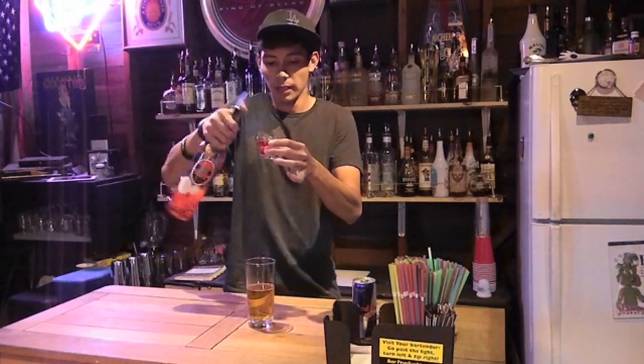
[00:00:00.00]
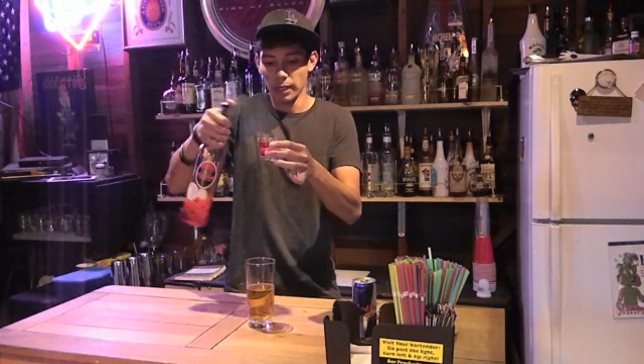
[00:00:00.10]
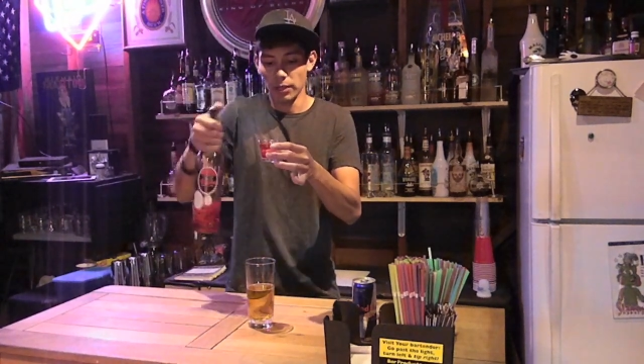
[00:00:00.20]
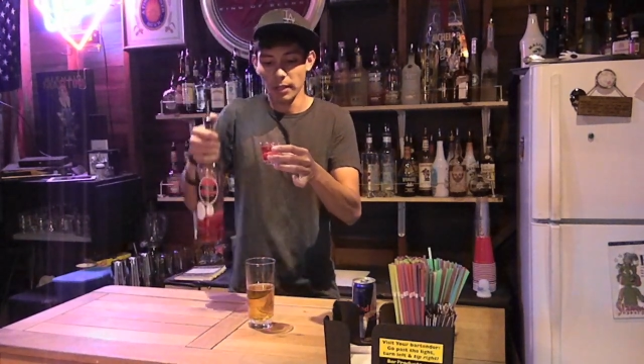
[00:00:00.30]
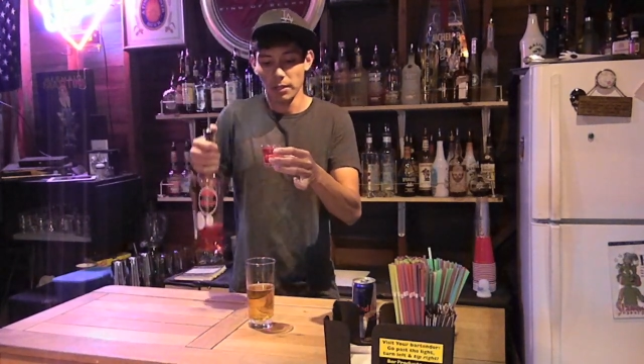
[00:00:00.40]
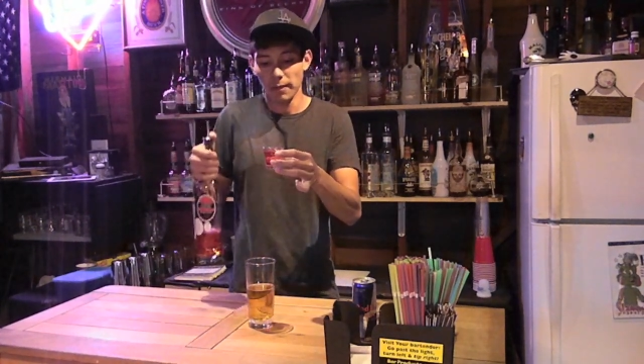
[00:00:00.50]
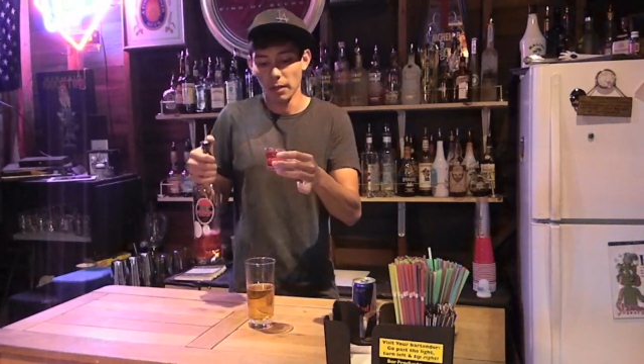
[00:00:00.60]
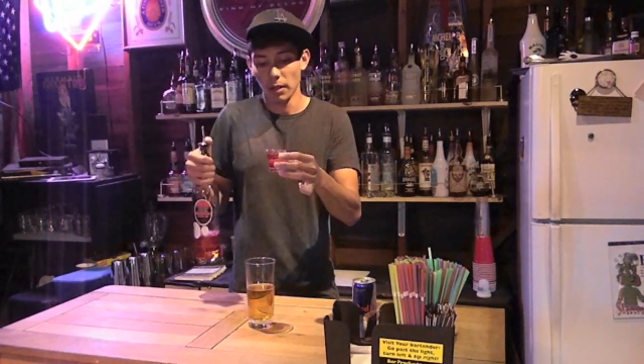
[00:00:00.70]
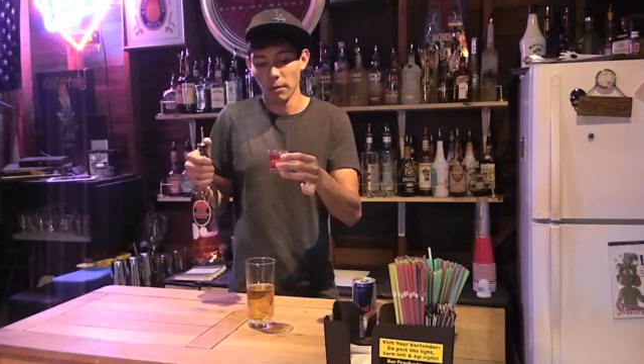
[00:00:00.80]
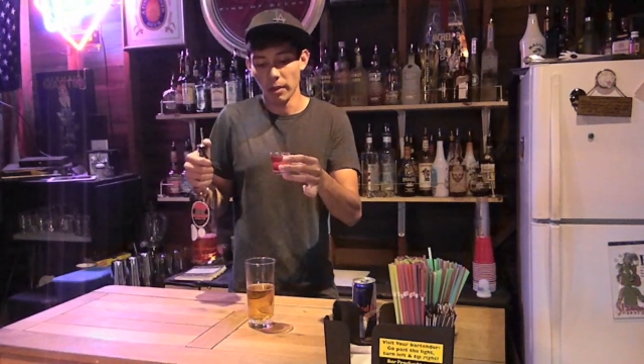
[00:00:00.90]
I try not to fill
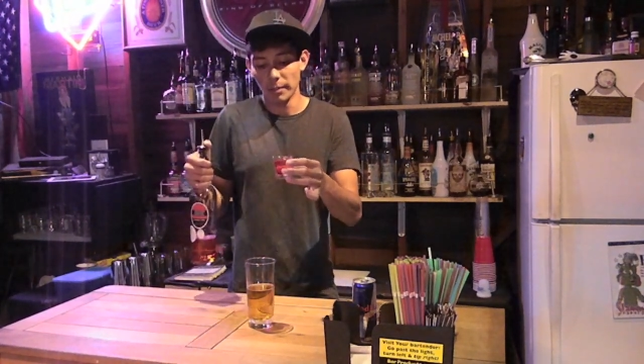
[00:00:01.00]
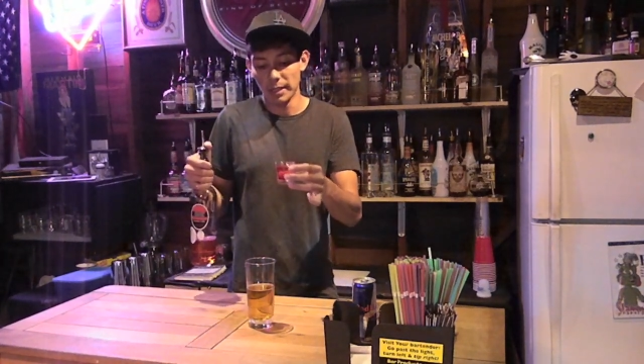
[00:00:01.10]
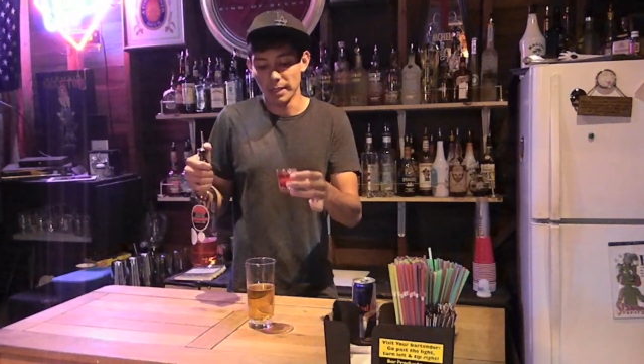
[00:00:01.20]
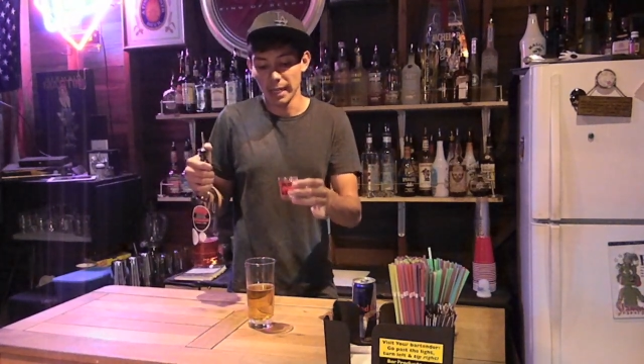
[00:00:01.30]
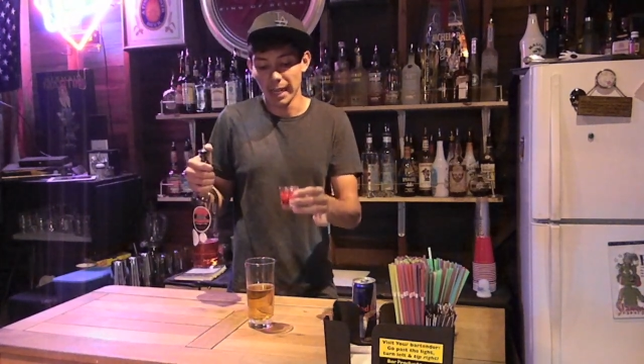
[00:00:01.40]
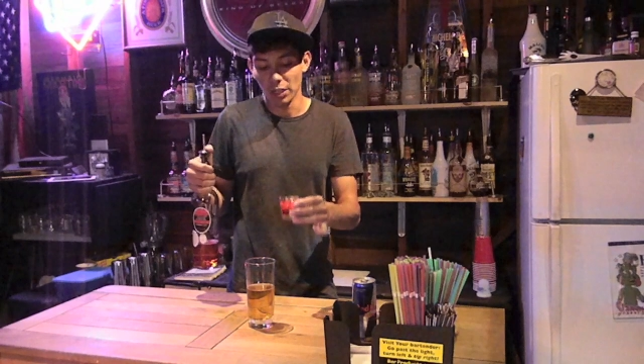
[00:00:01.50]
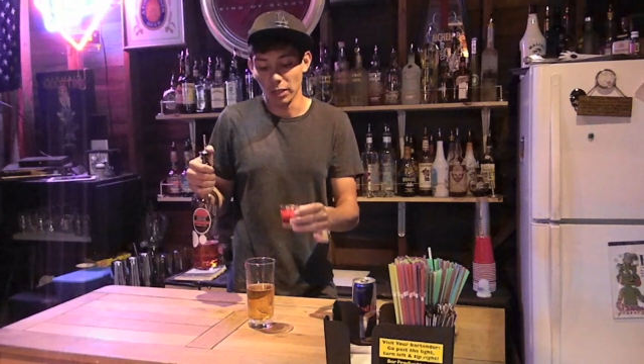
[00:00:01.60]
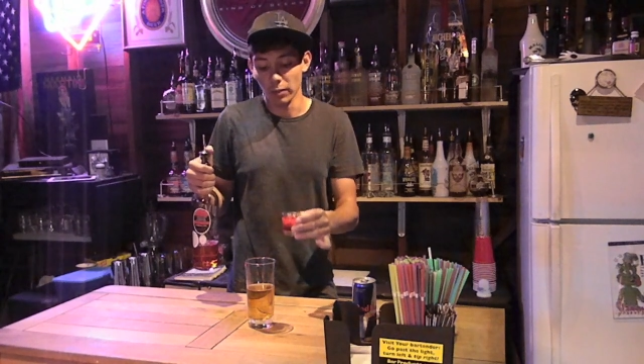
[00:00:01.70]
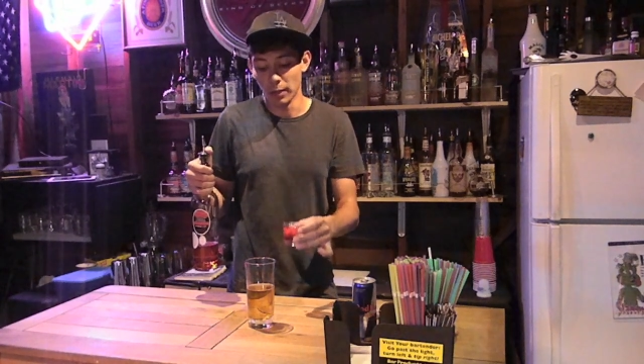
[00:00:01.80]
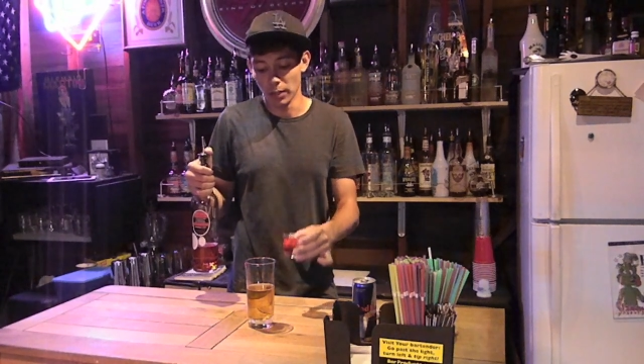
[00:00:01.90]
it all the way because I
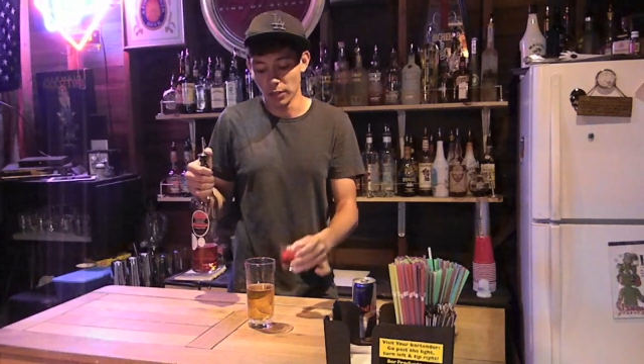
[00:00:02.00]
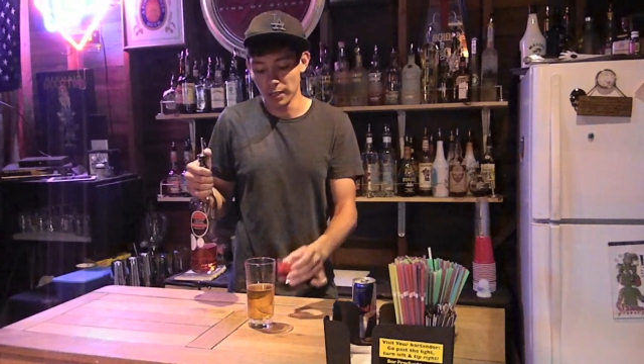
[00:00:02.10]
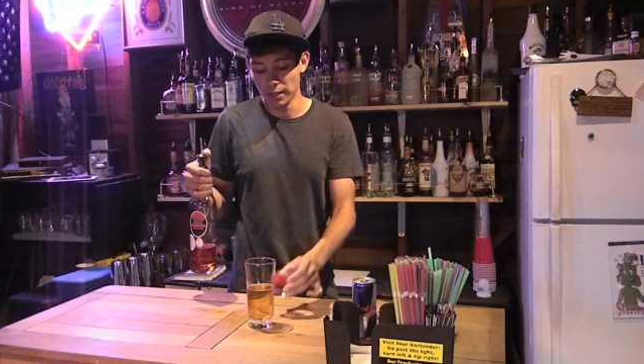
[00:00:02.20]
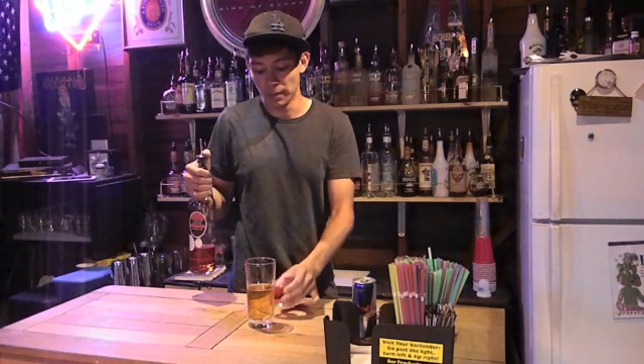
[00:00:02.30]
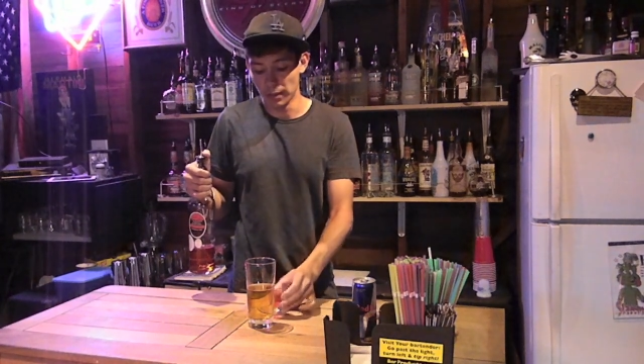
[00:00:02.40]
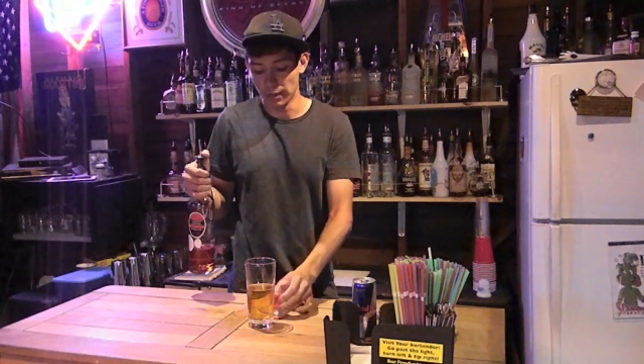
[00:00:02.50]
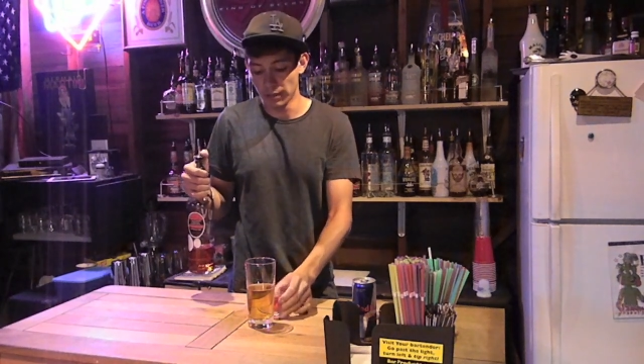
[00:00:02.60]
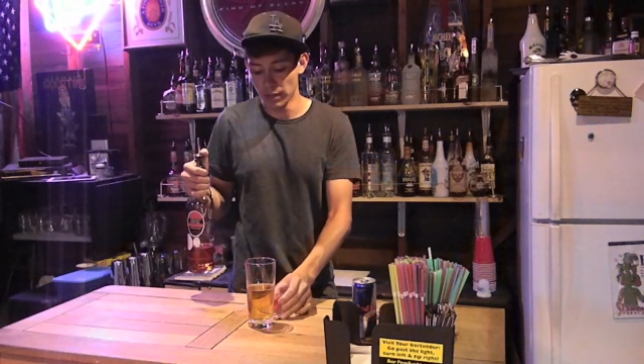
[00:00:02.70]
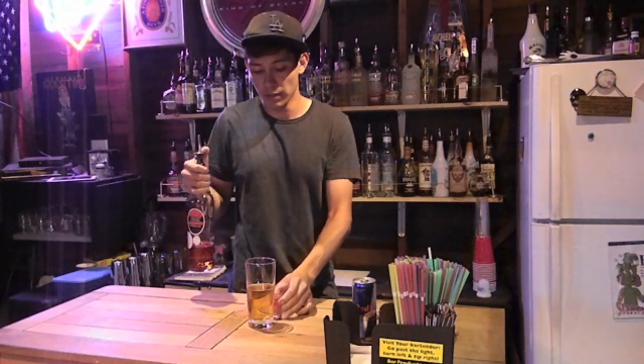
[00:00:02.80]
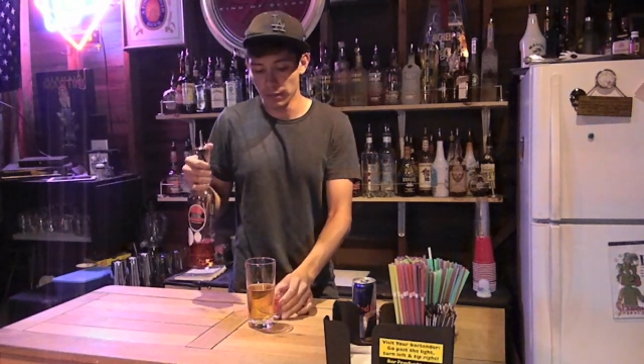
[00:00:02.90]
actually want to try something
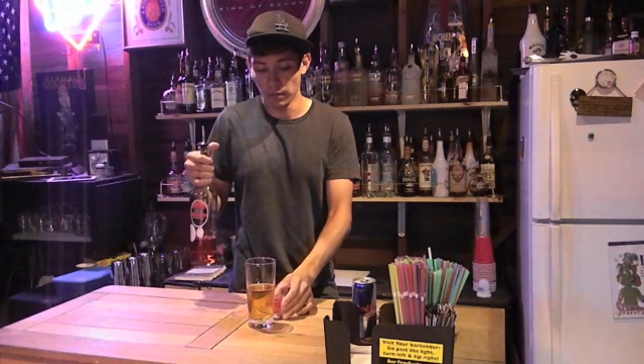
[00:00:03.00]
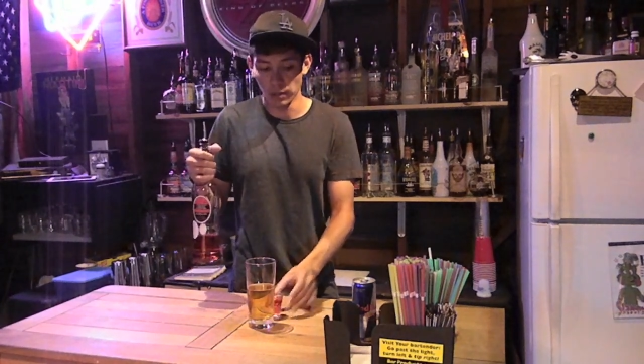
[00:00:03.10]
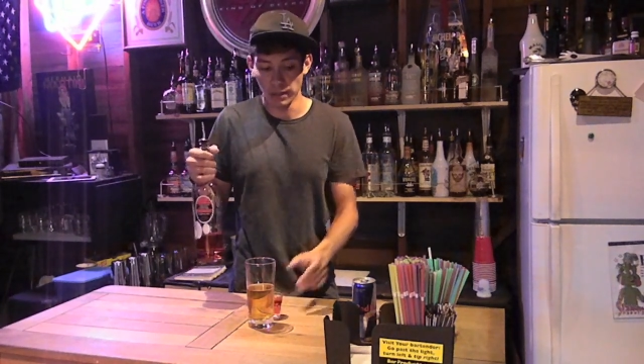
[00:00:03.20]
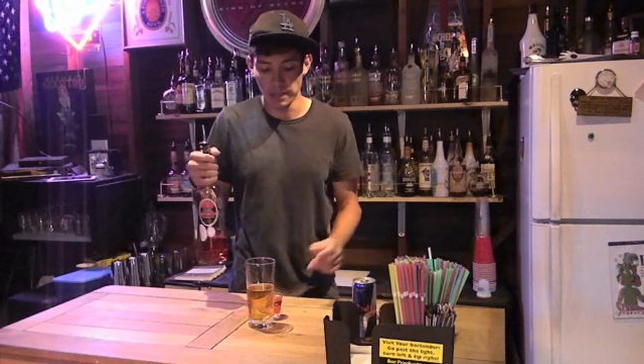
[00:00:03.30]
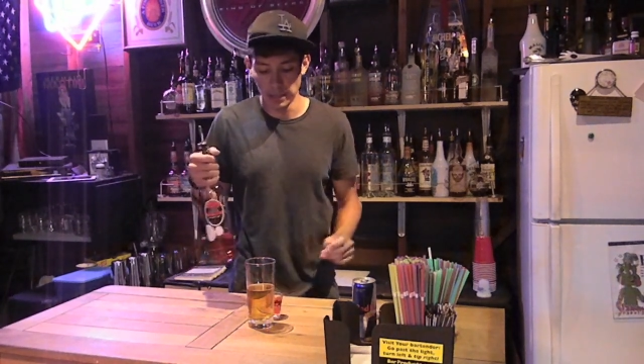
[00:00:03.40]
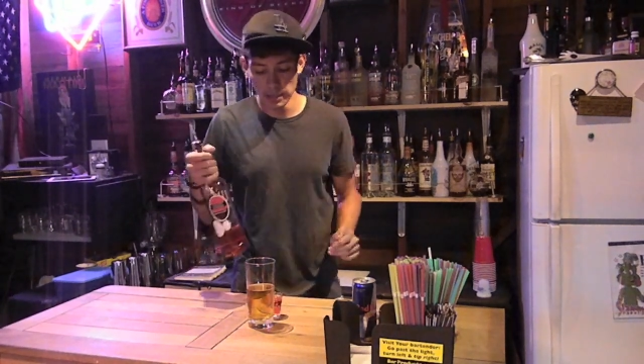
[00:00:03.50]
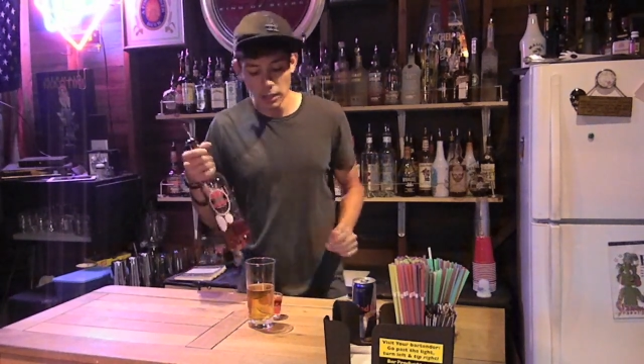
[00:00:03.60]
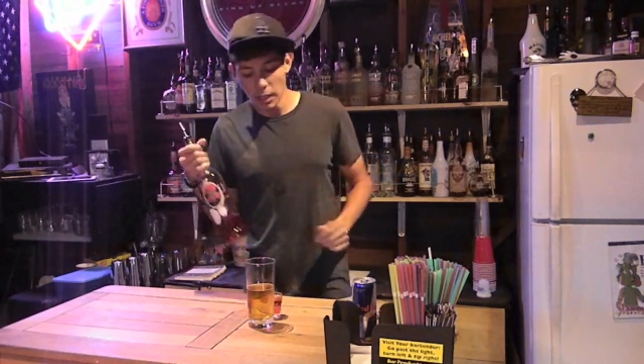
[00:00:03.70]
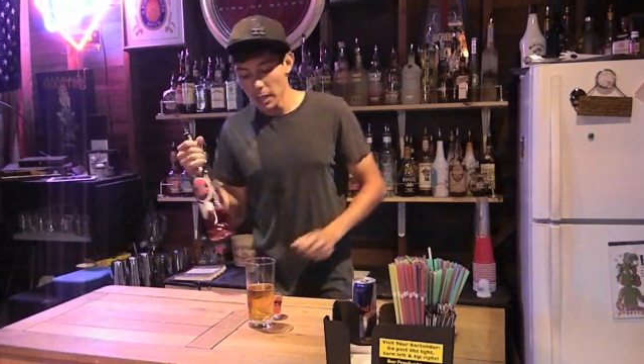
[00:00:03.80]
different from what I've seen.